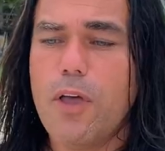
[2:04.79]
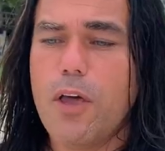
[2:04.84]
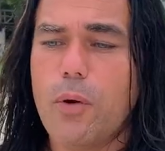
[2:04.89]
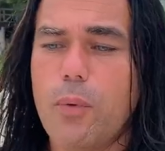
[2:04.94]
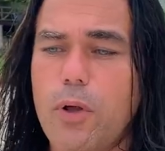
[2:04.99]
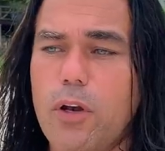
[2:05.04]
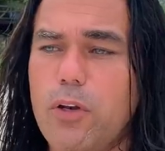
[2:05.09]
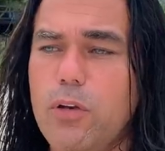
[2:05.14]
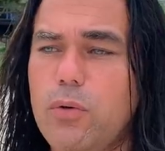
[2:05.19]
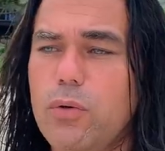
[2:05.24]

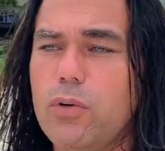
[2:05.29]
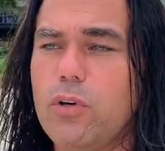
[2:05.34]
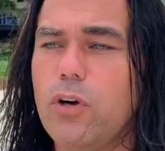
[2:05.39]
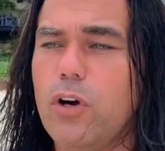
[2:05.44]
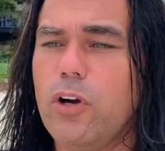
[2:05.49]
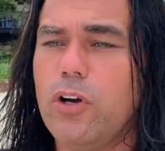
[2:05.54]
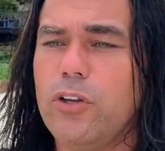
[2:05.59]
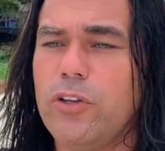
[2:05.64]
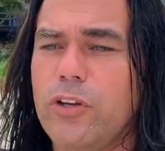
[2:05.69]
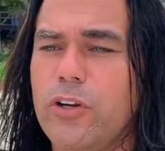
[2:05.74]
with Lou
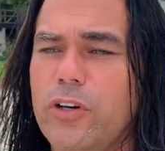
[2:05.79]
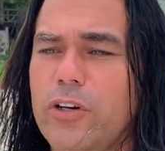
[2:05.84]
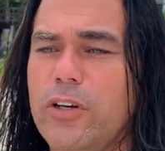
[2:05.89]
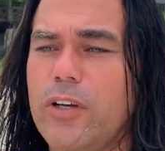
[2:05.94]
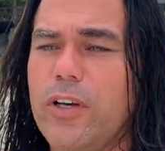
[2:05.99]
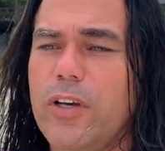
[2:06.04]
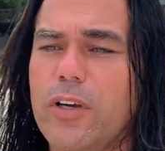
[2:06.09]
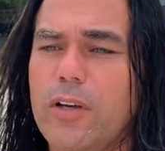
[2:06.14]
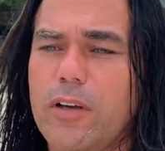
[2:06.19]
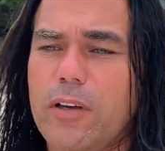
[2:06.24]
Kerner,
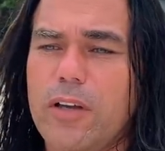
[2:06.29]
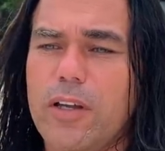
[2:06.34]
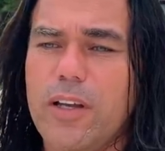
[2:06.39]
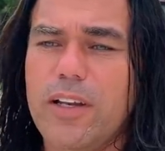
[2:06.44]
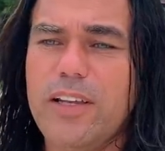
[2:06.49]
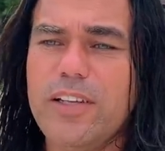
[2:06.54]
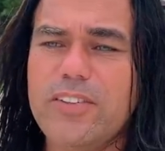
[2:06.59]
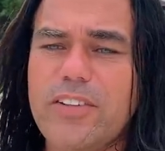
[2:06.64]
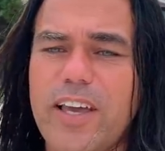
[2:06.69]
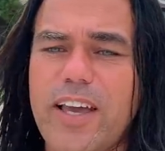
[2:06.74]
uh,
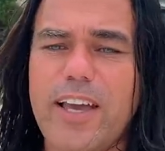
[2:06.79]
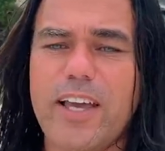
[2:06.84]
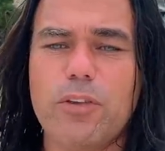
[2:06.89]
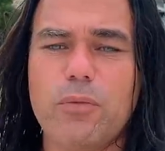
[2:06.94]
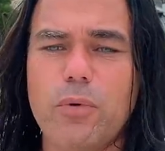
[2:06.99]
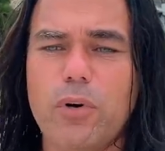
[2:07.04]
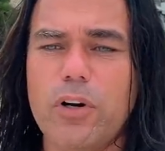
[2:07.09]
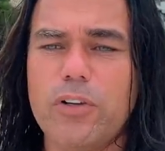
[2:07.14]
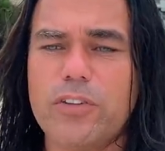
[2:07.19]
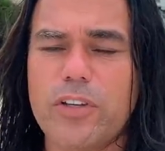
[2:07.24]
Lisa
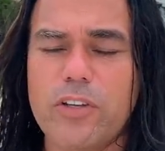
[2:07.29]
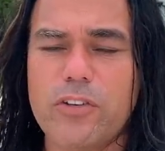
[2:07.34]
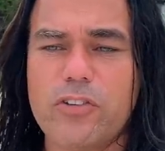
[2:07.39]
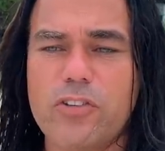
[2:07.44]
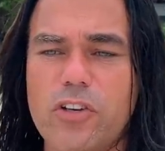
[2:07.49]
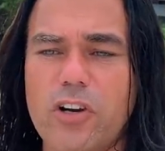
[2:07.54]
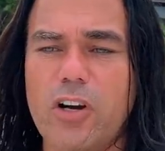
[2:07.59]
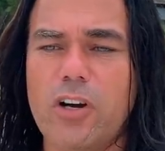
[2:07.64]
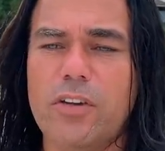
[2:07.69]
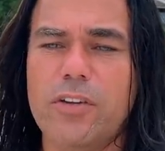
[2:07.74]
Edwards, and
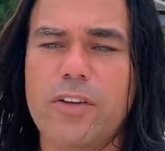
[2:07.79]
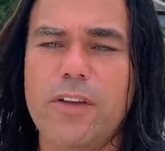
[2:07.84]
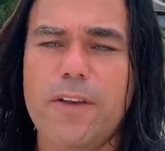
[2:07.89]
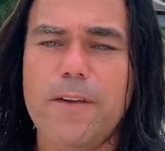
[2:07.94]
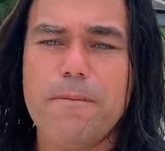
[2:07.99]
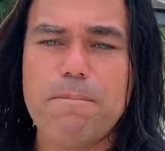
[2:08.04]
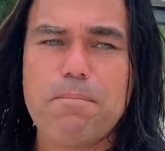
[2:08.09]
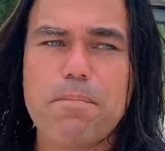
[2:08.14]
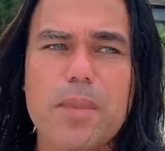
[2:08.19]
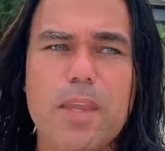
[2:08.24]
Sean
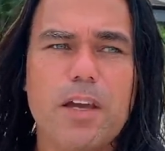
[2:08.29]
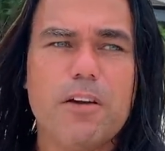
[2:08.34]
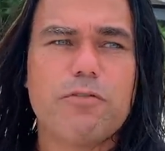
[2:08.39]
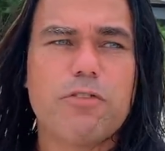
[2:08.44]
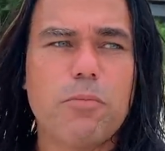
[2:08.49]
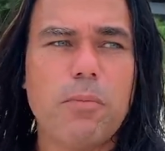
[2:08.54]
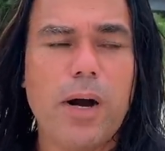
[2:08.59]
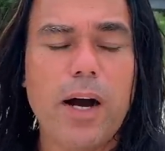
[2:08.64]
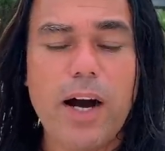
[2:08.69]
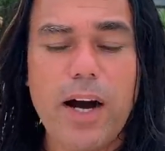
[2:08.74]

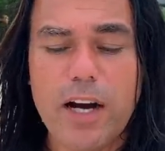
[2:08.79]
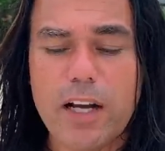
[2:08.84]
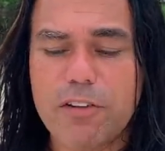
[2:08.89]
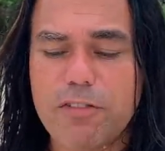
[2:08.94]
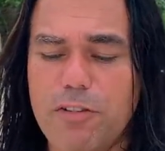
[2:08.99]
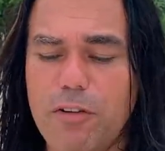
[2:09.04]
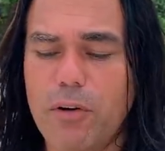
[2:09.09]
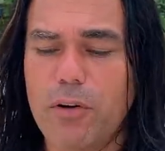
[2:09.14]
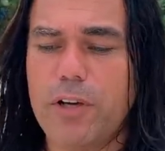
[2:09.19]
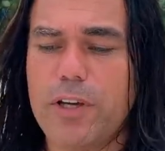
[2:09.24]
from Hard
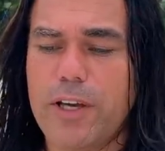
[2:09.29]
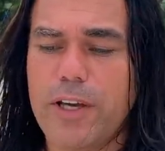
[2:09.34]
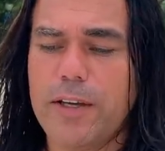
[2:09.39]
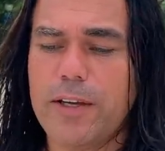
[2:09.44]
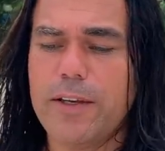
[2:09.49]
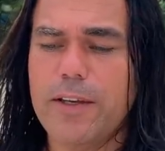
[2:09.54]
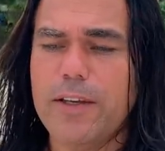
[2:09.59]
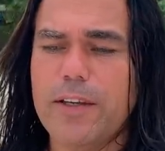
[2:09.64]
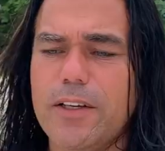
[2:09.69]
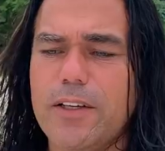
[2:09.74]
Forking.
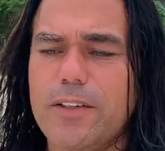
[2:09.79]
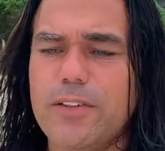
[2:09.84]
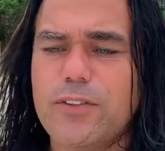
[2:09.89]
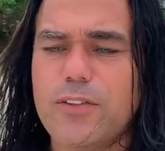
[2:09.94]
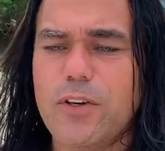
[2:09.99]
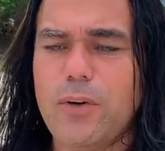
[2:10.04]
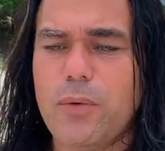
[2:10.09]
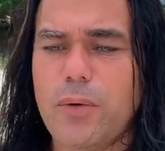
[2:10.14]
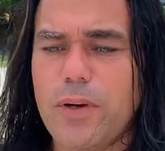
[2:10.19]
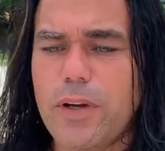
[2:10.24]

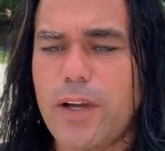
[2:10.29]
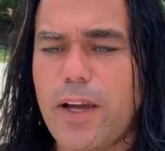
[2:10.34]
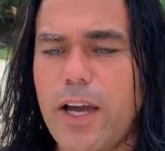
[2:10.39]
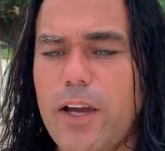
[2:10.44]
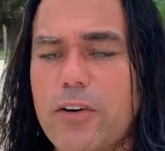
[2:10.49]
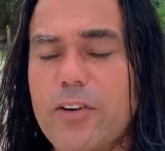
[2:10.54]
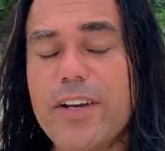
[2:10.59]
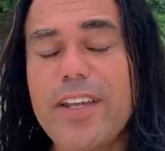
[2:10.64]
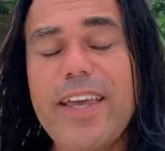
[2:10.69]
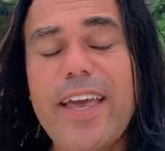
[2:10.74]
So I
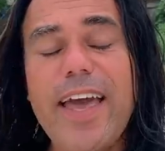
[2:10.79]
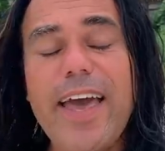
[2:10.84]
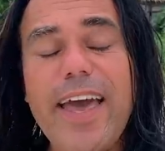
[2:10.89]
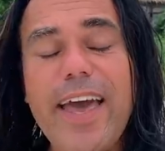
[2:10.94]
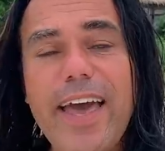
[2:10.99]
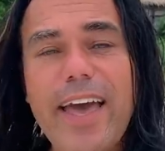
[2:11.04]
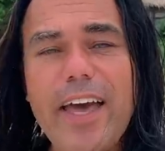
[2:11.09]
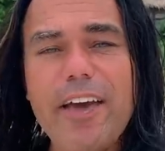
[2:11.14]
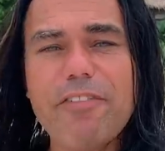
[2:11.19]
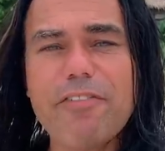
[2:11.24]
already
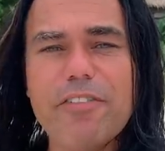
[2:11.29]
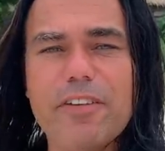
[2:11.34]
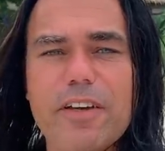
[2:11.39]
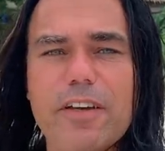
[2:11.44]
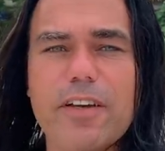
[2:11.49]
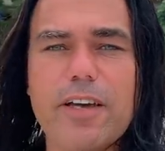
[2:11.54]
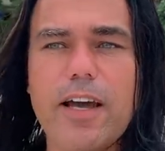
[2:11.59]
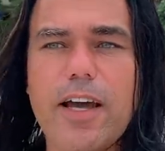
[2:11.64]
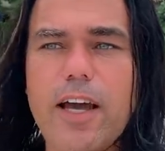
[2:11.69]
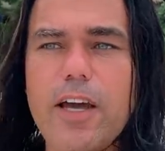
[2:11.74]
have
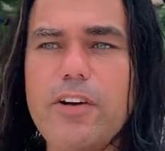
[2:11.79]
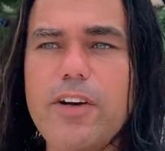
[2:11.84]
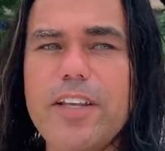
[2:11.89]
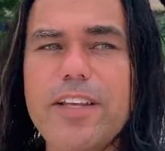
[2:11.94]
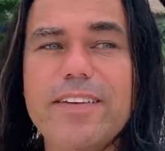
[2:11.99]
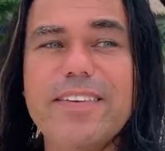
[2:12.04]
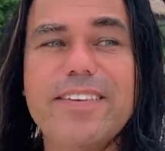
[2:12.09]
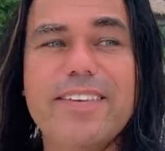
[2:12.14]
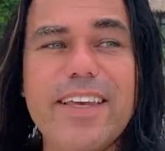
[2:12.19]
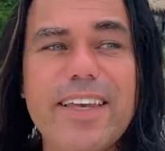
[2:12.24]
I already
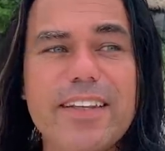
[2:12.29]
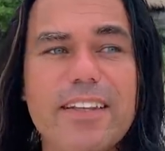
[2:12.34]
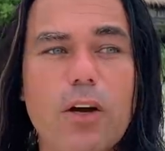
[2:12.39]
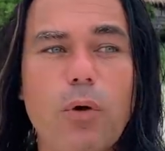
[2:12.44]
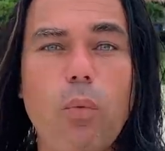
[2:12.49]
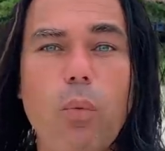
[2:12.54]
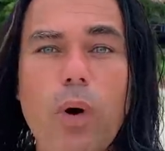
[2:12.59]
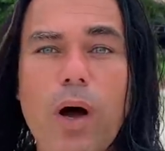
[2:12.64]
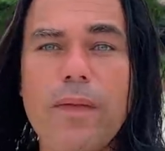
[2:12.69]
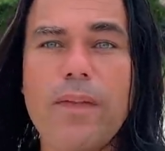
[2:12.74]
did a
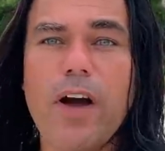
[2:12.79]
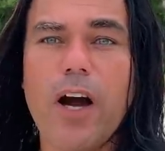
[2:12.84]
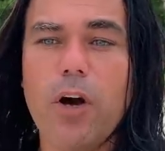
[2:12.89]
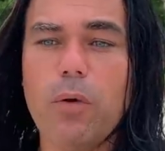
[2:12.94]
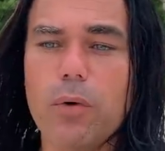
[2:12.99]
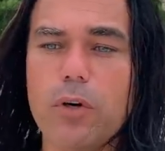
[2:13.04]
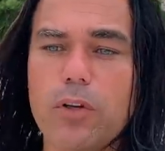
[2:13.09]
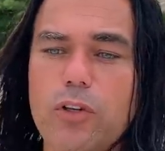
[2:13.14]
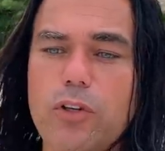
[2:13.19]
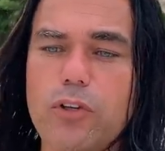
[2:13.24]
one
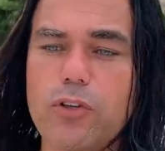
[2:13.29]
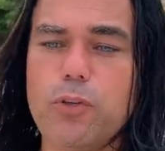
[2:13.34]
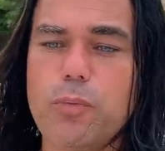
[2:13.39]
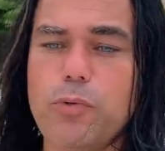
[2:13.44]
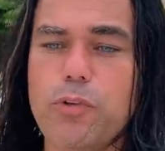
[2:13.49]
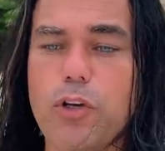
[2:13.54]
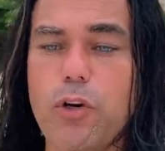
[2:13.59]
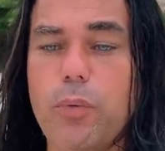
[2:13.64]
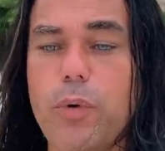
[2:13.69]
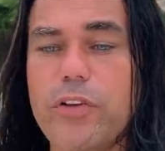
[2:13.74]
hour YouTube
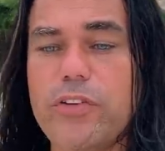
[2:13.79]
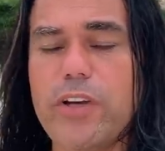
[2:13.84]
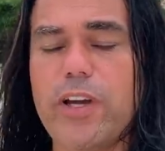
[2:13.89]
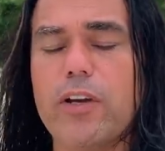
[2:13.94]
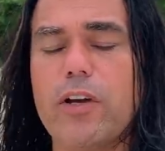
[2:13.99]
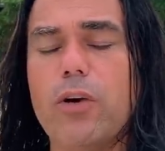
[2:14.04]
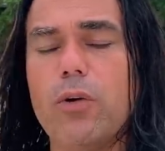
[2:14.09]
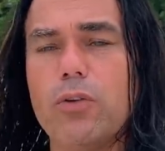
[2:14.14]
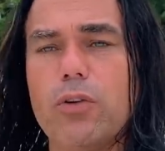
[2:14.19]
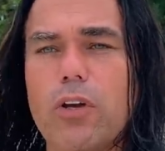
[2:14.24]
show which I'm
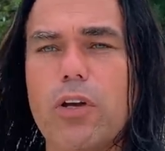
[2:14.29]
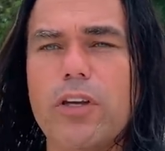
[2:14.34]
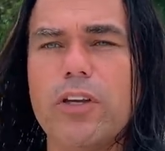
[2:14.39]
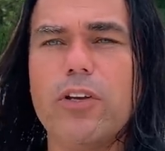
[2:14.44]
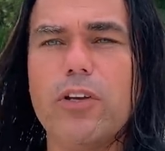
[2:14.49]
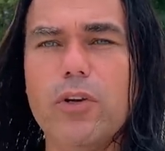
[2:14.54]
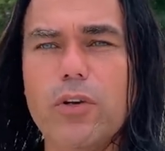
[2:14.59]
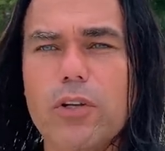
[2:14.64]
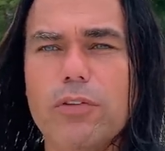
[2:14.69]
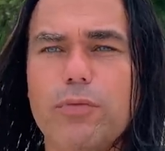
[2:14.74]
going to
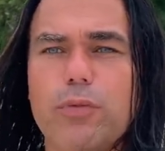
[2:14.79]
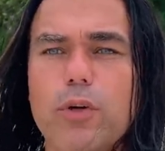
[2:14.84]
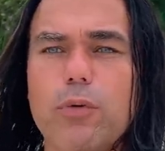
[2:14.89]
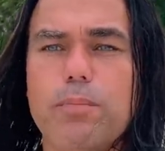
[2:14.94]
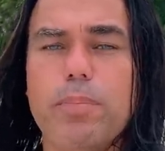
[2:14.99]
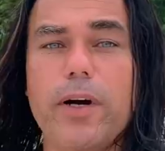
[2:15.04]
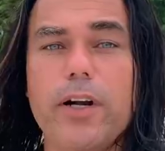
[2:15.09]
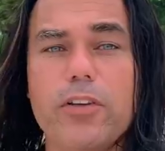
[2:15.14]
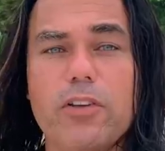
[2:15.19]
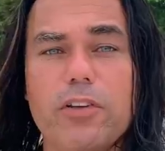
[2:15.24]
include a few
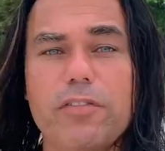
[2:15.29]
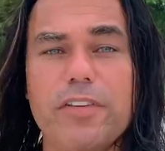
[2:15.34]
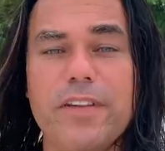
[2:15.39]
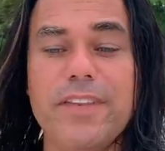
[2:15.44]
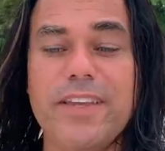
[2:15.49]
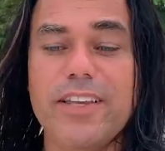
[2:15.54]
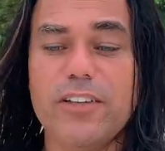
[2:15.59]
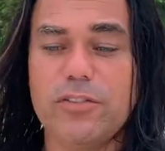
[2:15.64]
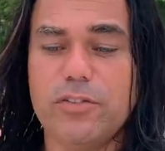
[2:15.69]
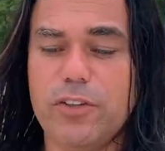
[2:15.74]
parts of in
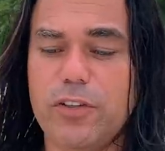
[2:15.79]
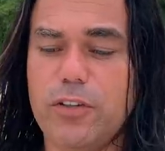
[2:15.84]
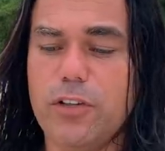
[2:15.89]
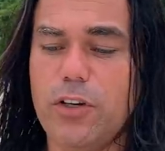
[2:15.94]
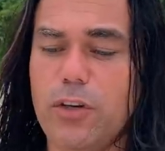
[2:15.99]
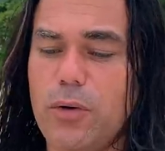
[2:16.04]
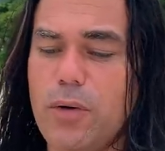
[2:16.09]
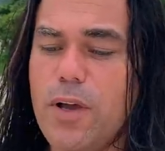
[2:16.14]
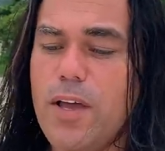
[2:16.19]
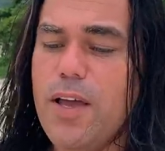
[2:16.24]
this video